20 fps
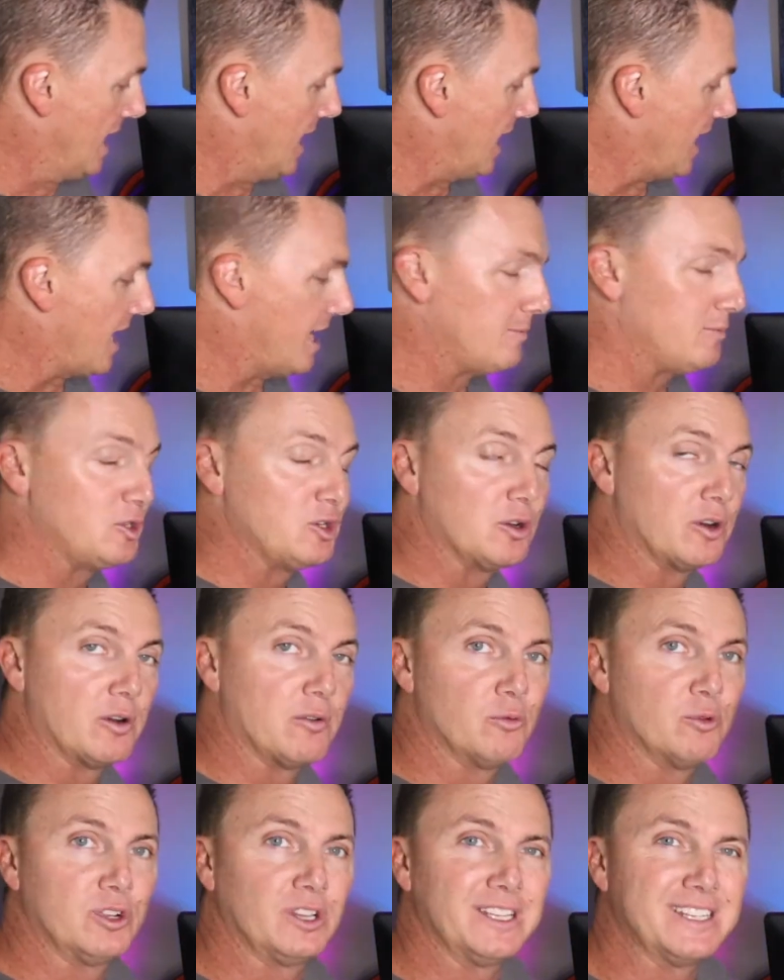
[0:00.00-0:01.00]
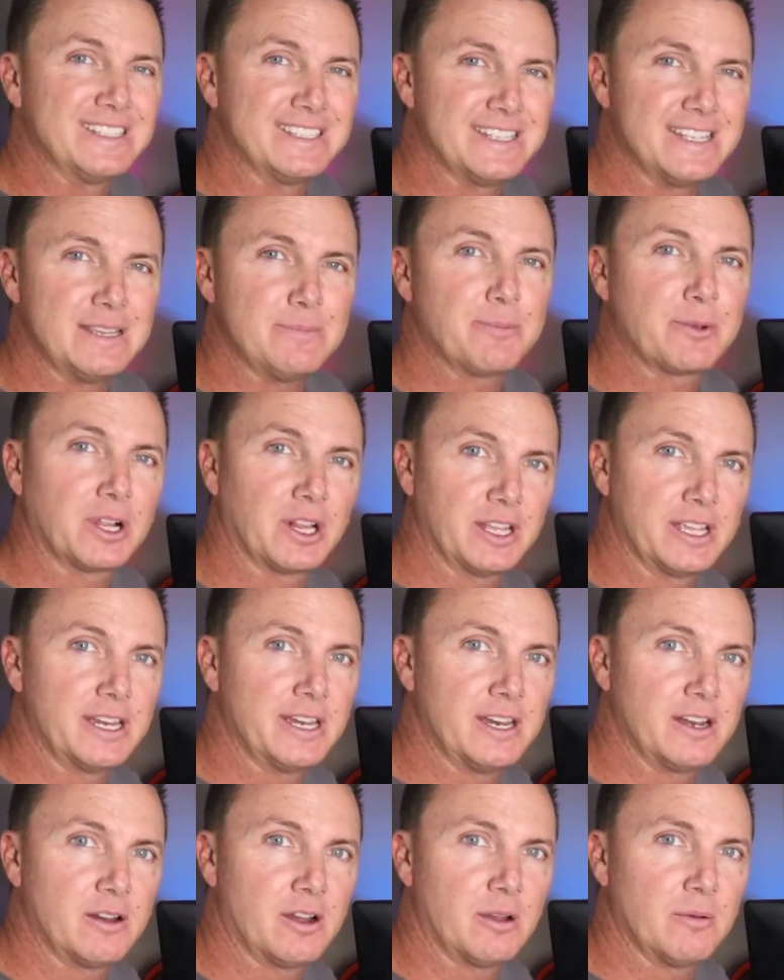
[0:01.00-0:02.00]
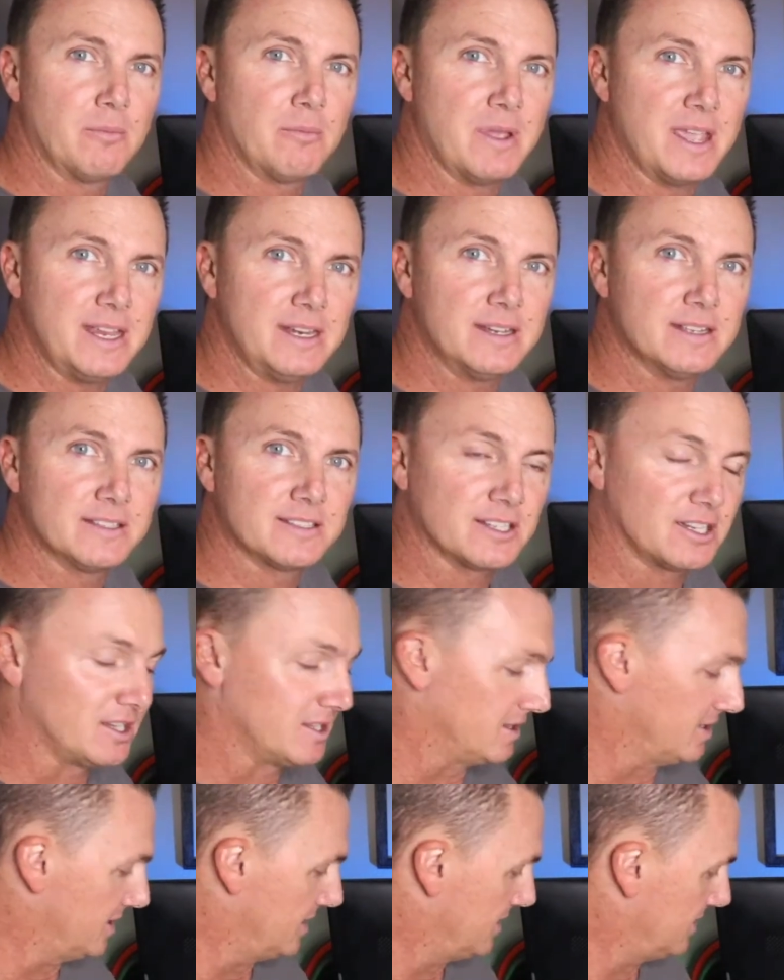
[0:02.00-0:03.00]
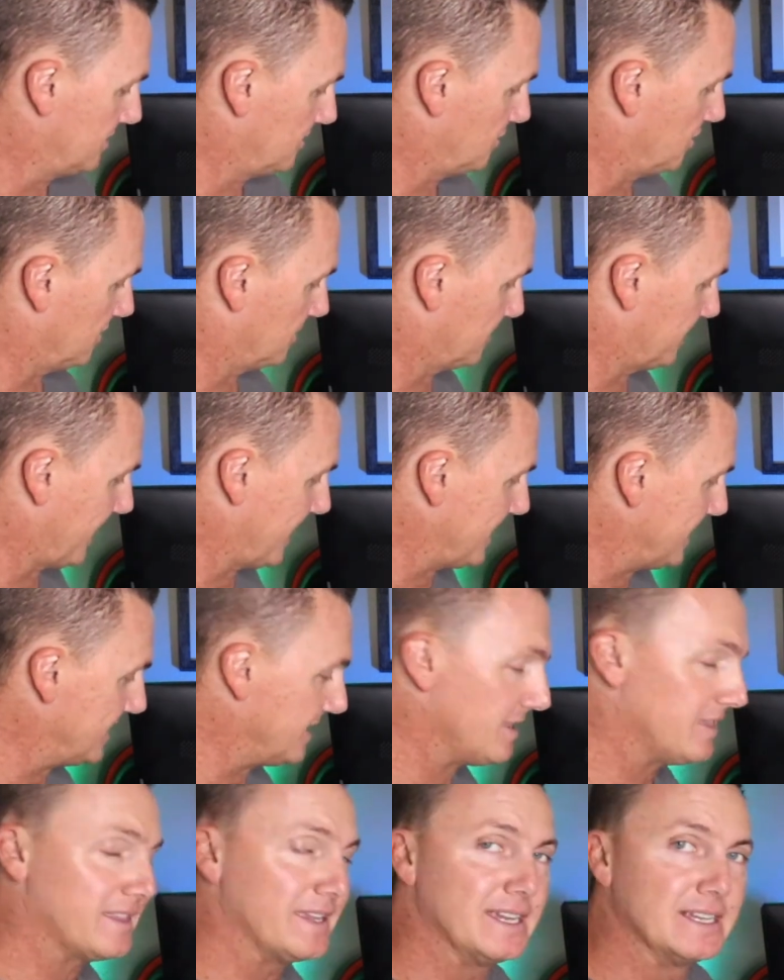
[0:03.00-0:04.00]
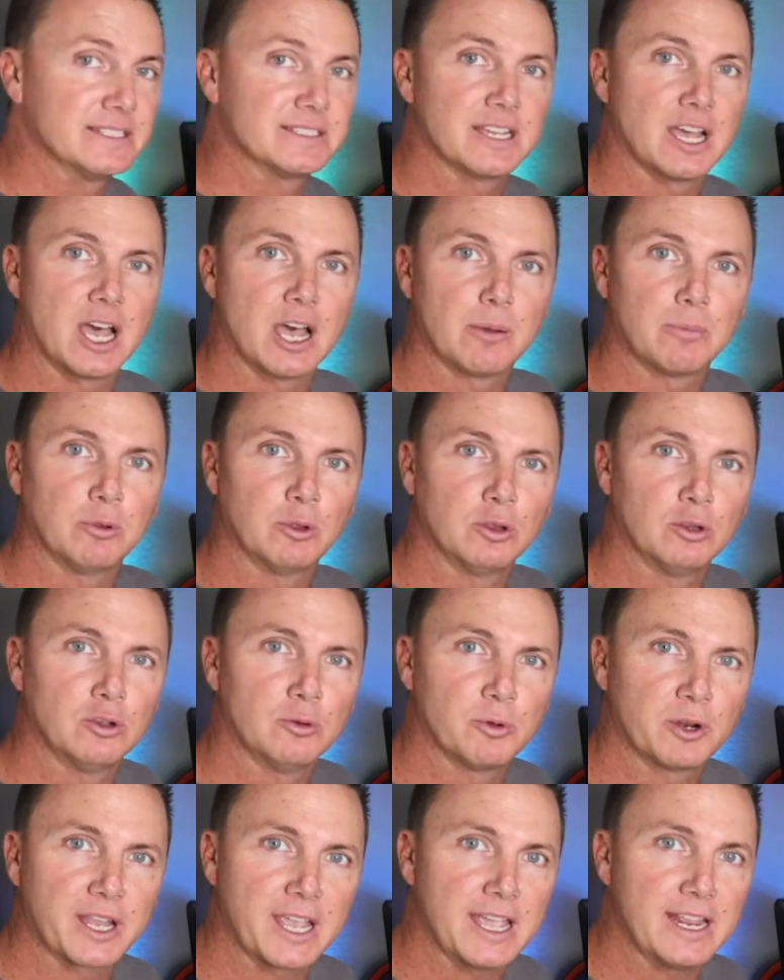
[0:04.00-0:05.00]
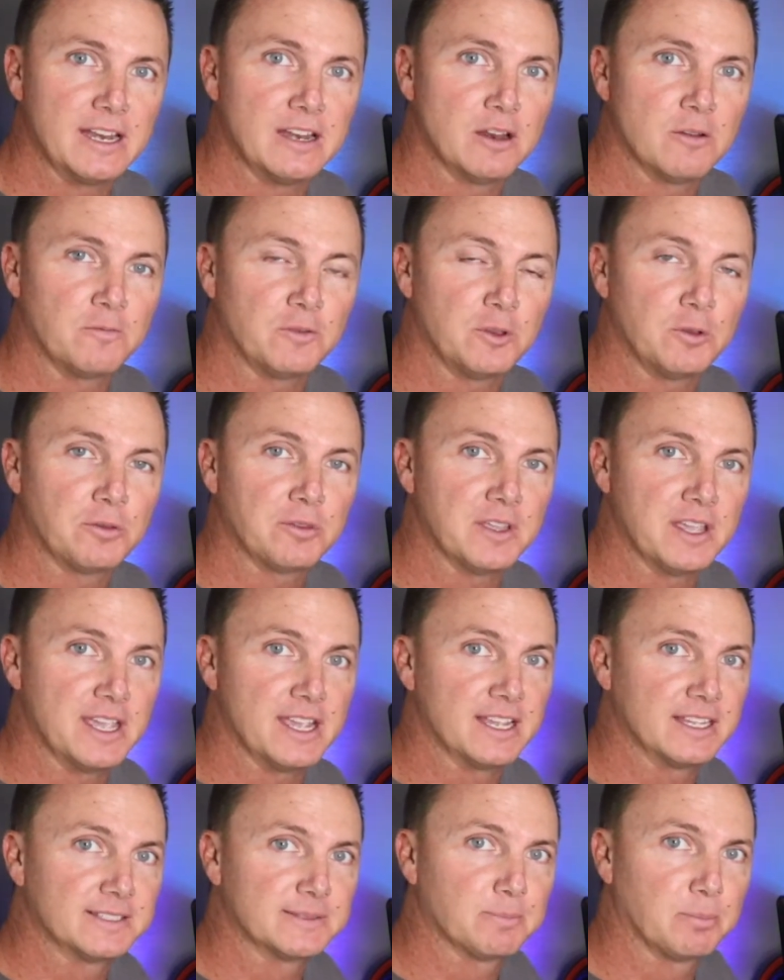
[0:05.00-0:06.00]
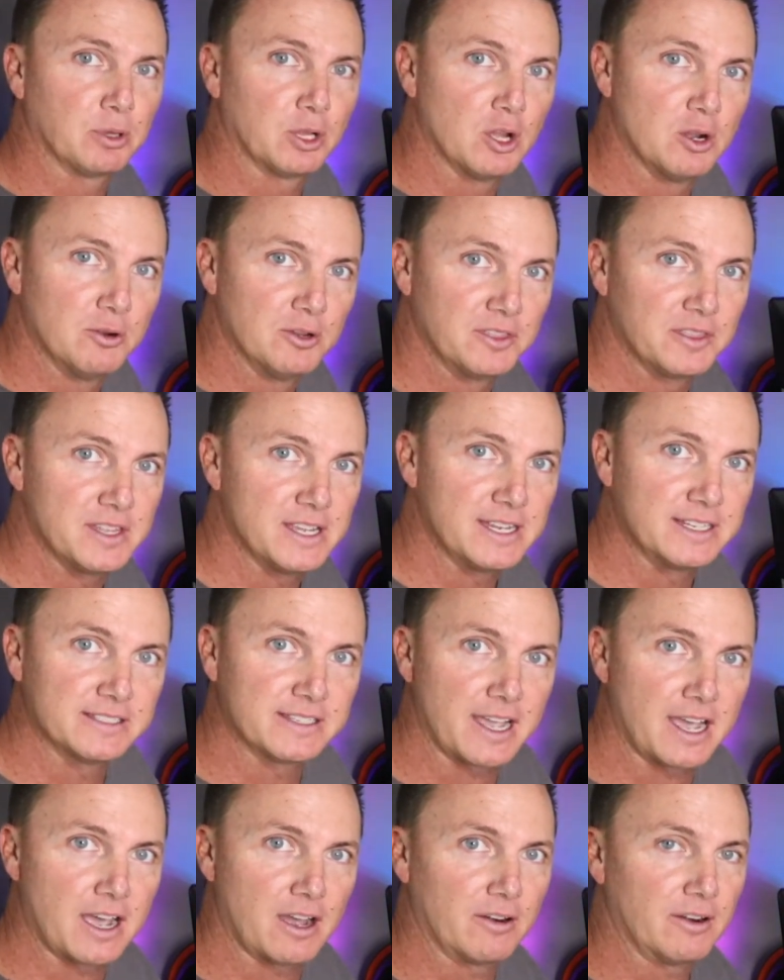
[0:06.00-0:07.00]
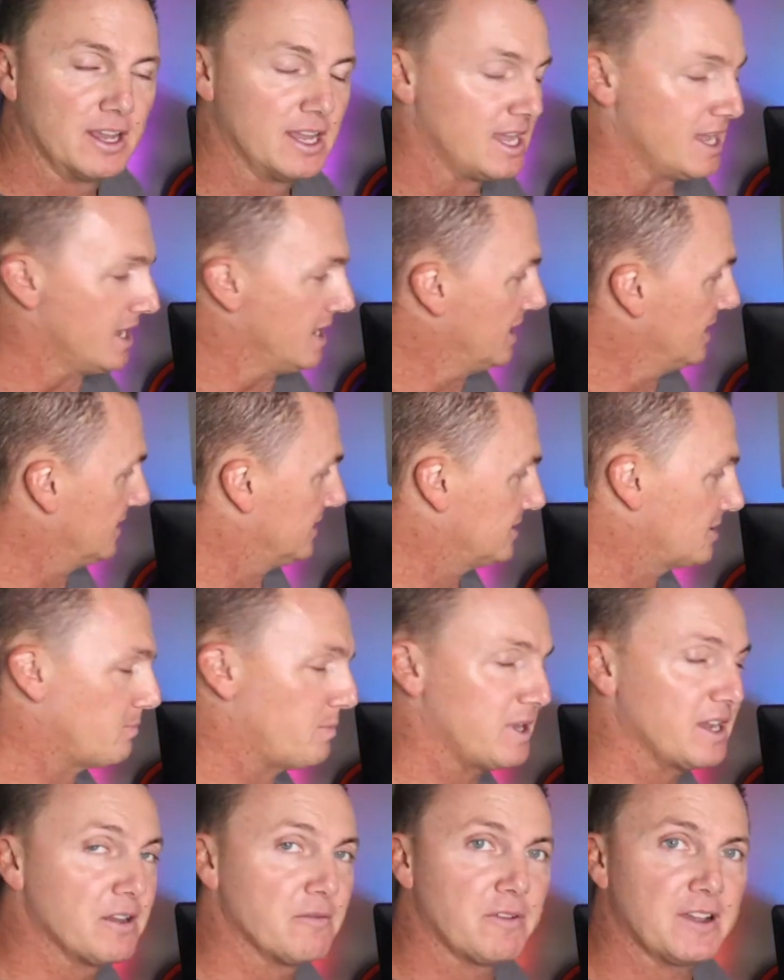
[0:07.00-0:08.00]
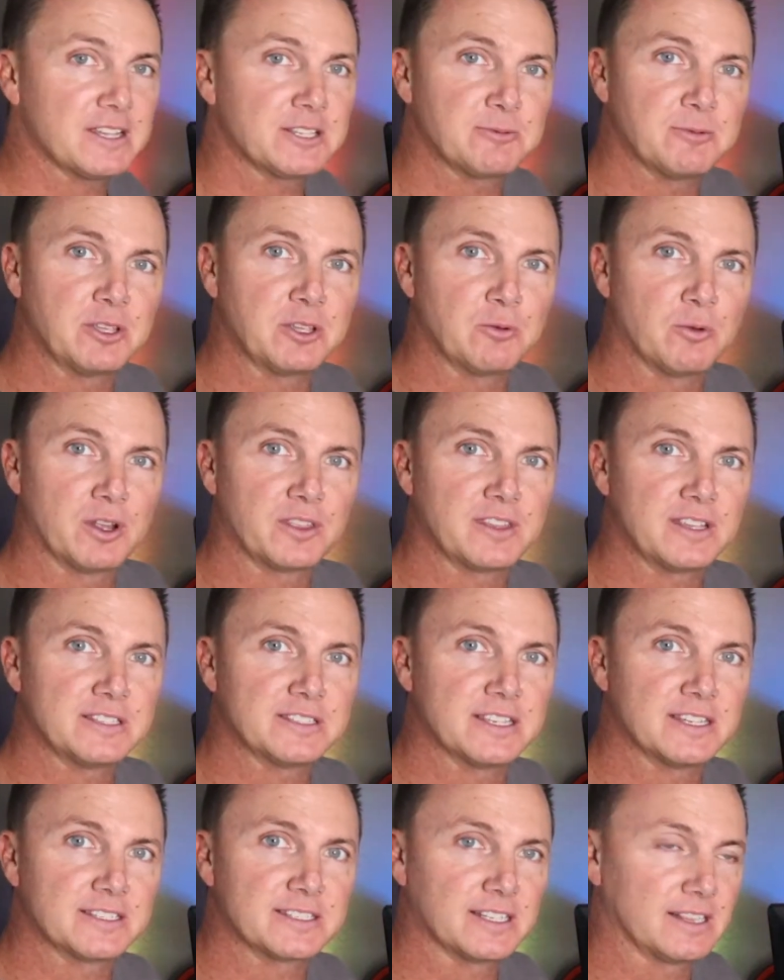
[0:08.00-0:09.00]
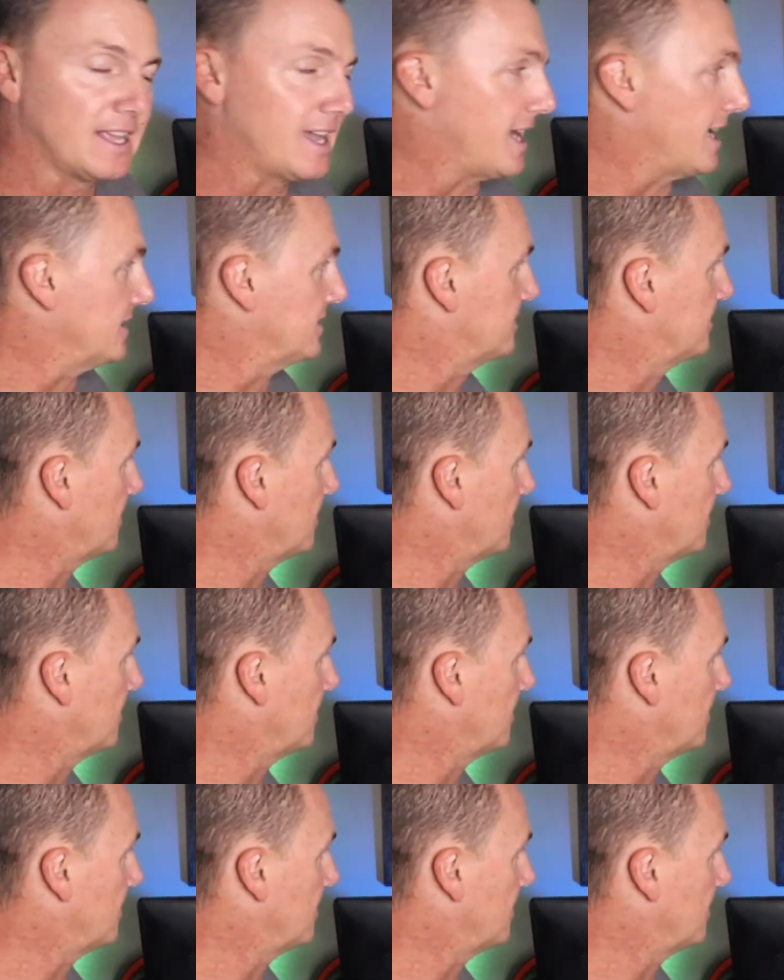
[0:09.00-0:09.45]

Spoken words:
I'm doing a really deep cleaning maintenance on this, just tightening things up, lubricating a few things, blowing things out. It's a big investment, you want these things to last.